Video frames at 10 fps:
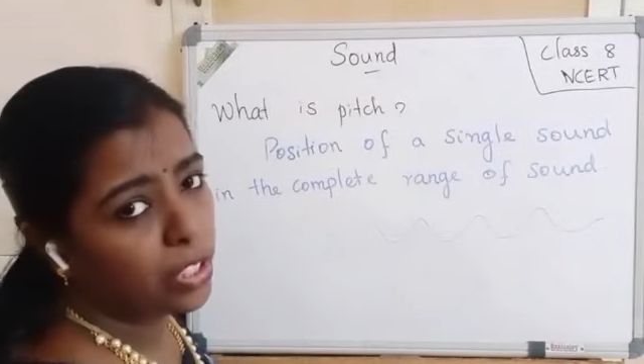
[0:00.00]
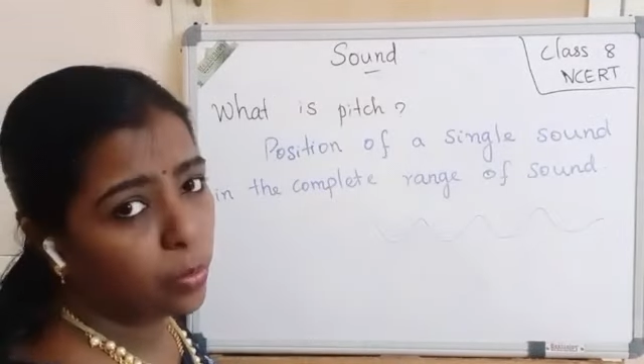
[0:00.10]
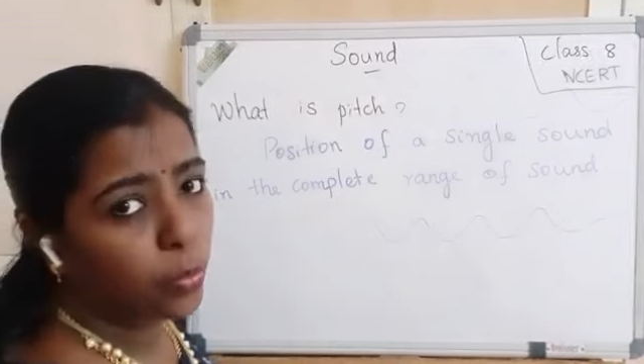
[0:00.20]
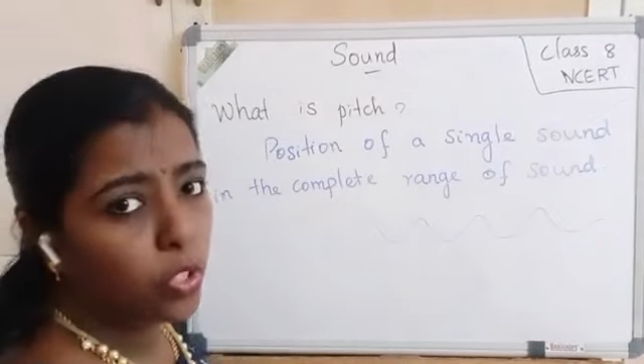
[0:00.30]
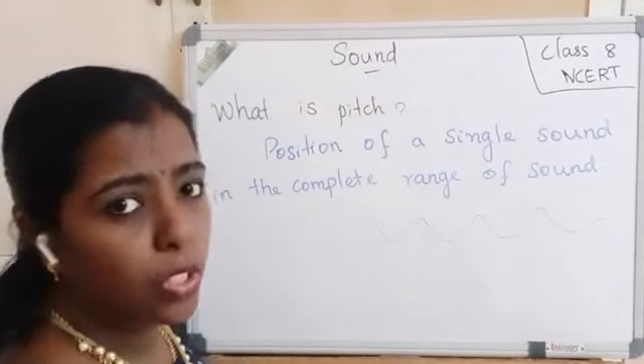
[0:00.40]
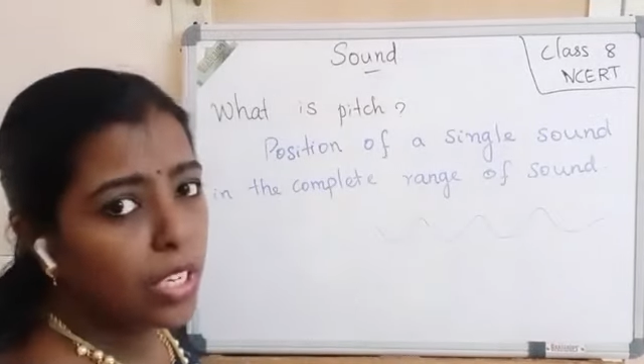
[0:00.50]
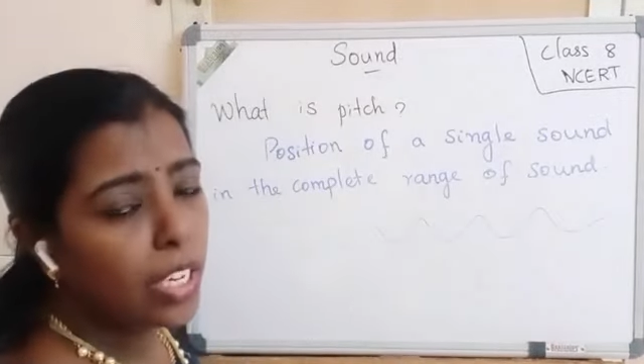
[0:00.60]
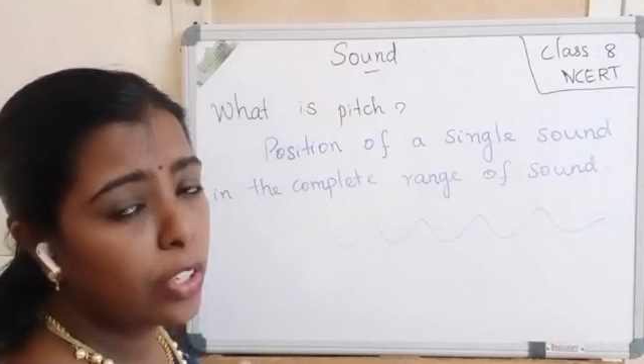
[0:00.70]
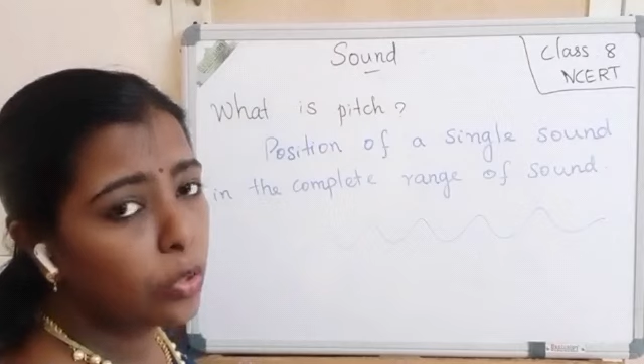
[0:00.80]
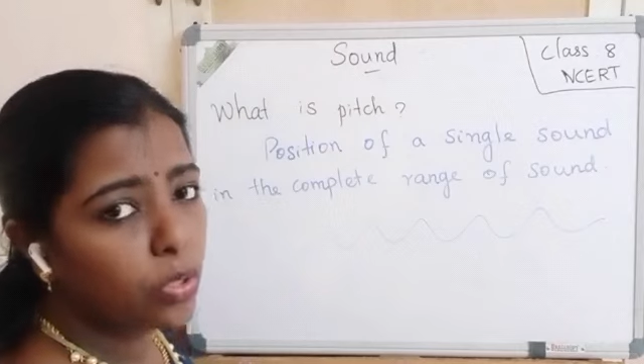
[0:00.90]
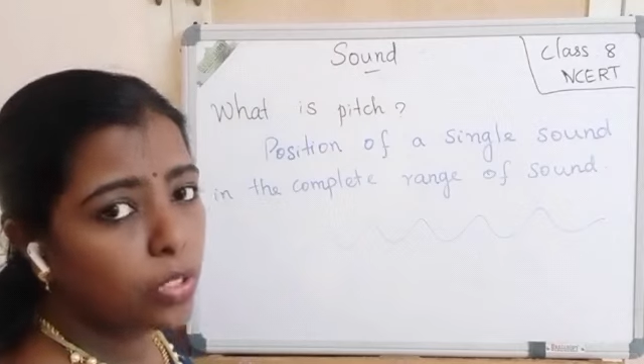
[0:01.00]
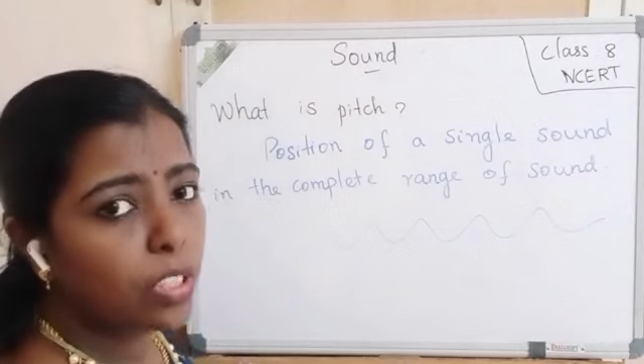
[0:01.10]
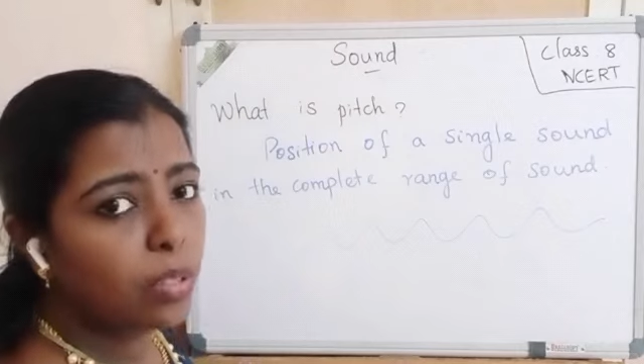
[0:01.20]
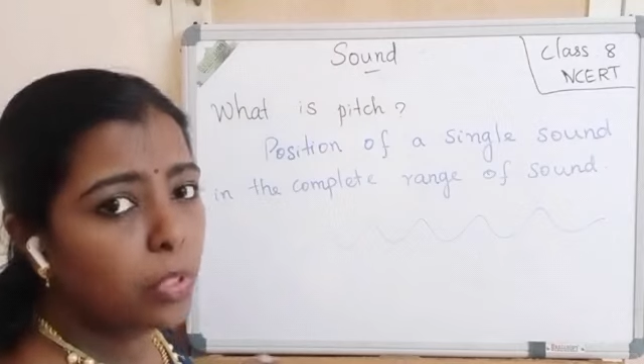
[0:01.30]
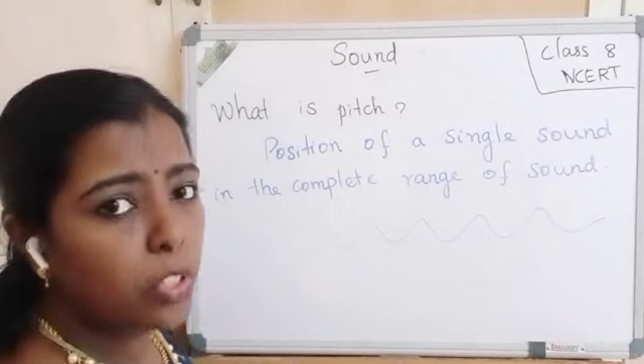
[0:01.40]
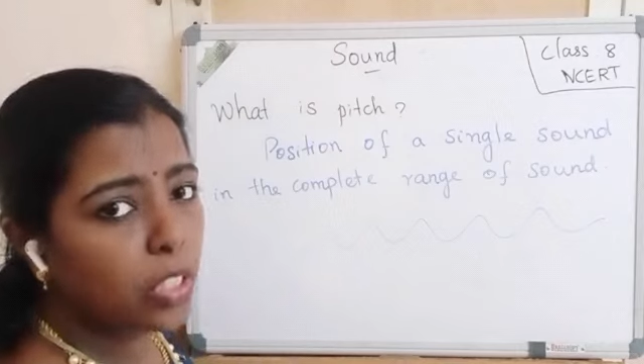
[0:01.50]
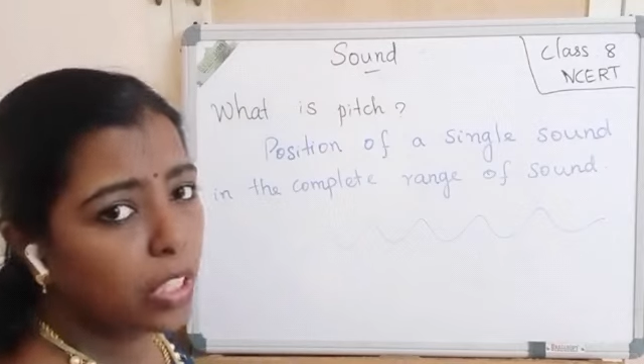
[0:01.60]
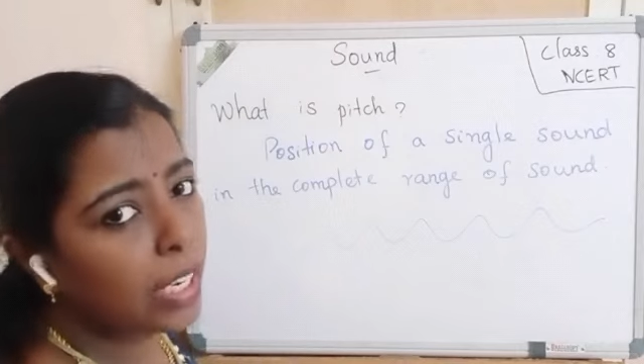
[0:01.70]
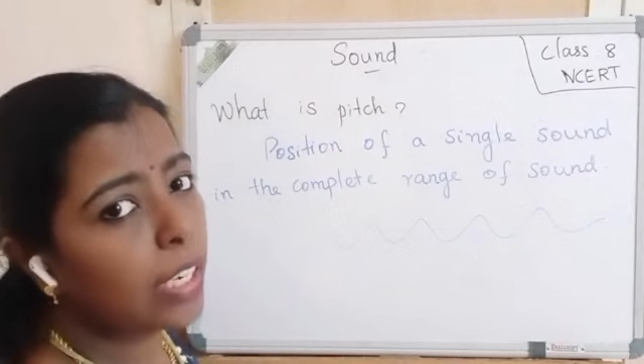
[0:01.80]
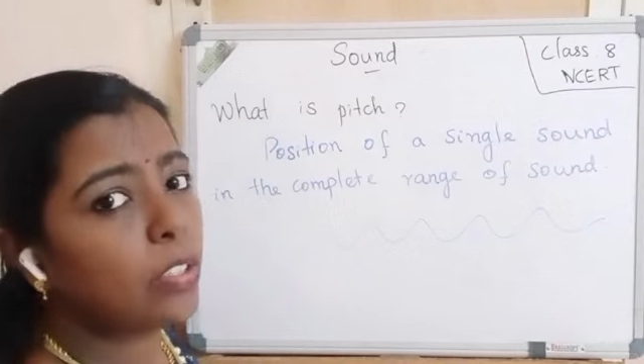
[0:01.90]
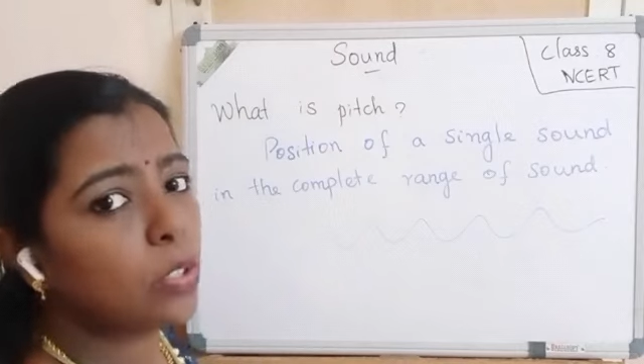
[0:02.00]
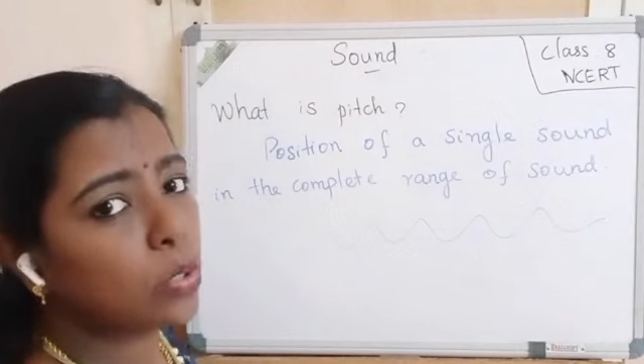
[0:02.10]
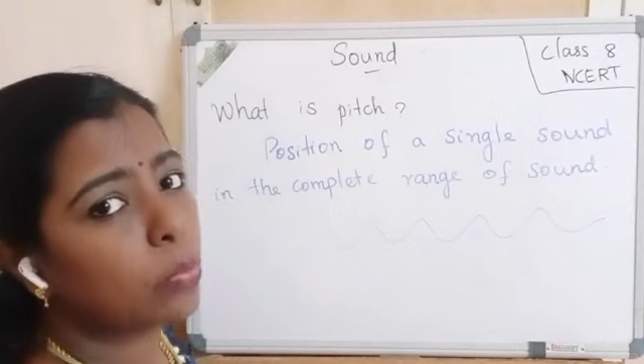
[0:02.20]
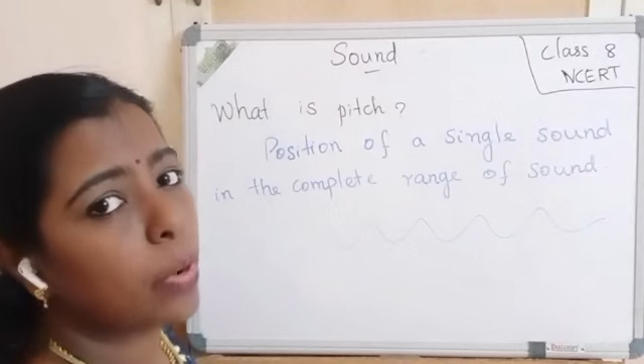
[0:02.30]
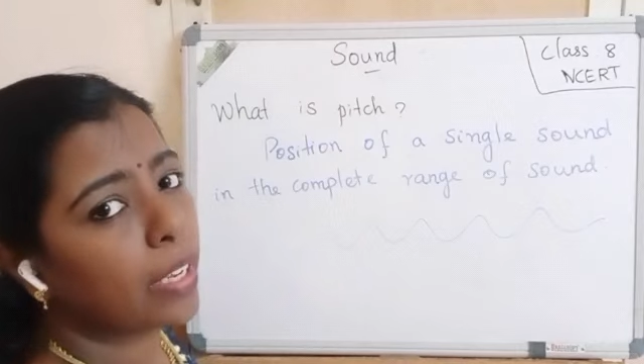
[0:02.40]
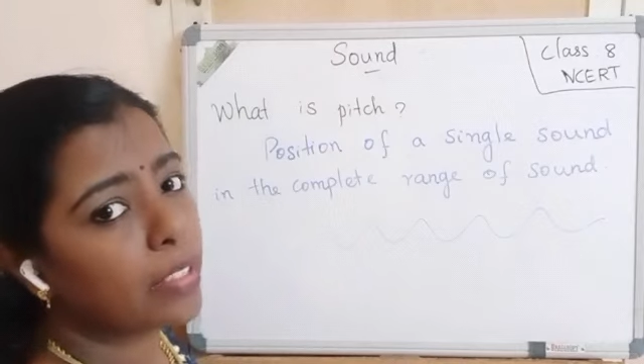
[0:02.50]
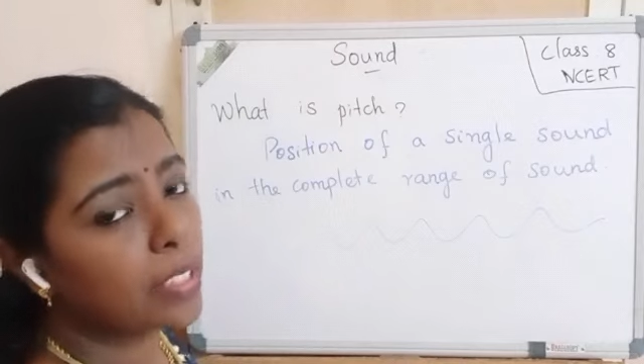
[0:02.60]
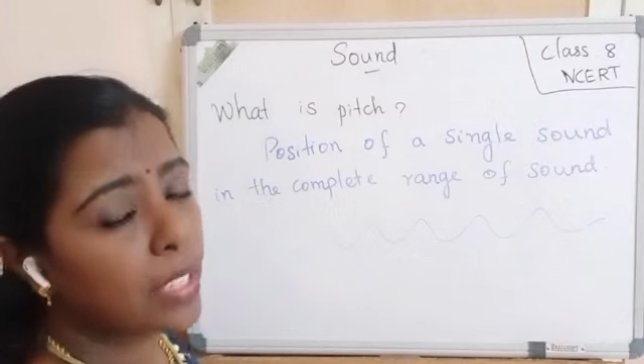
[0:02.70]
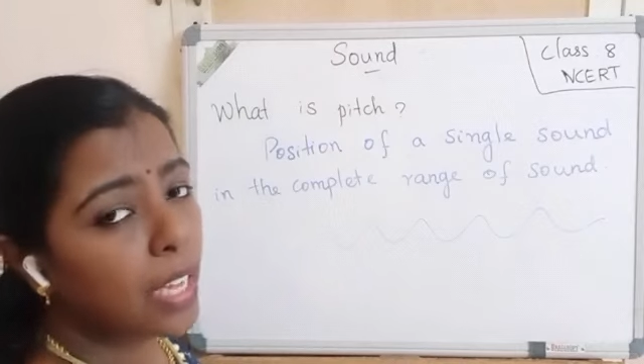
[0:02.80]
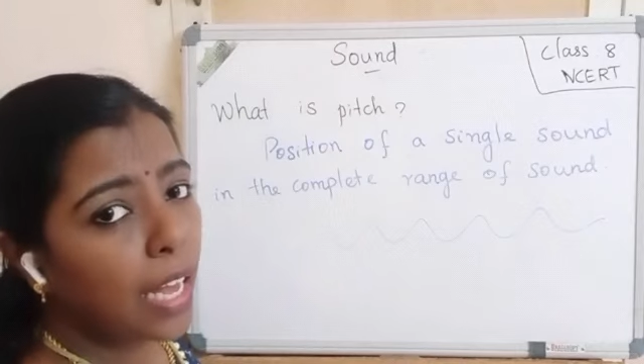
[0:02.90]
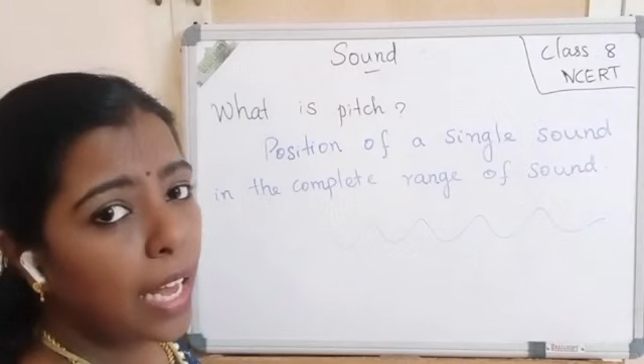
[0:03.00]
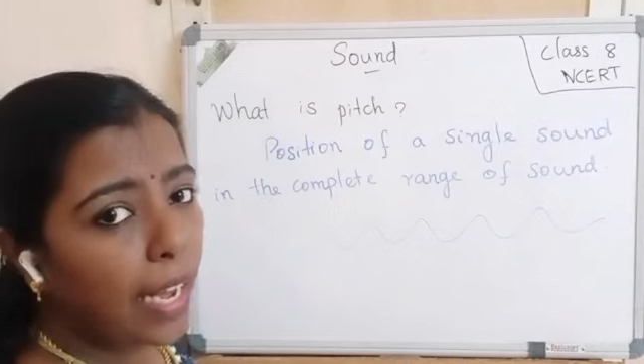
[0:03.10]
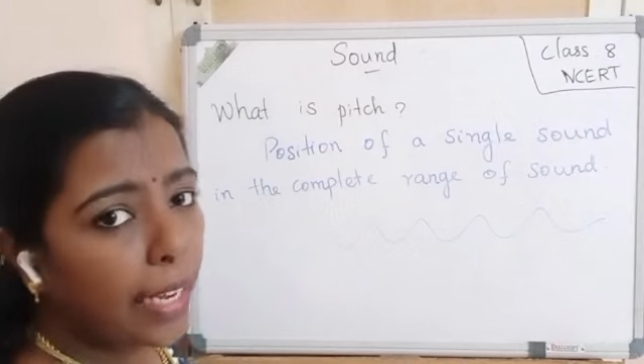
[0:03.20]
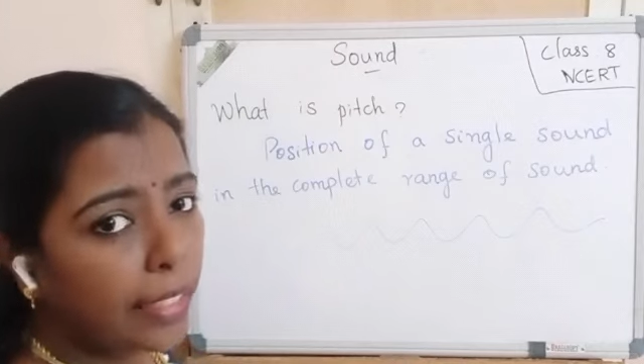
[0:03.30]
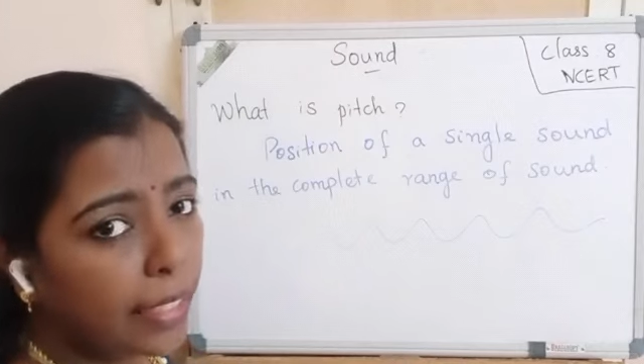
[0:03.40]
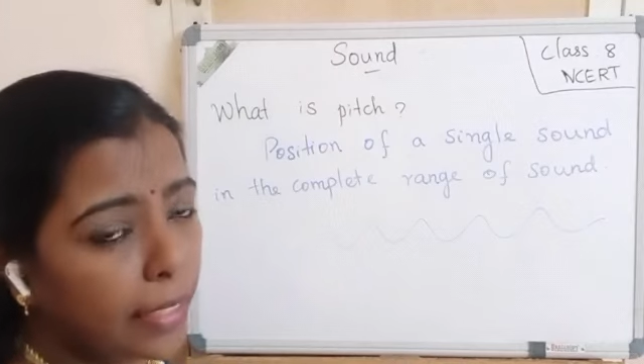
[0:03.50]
It mostly used in musical instruments and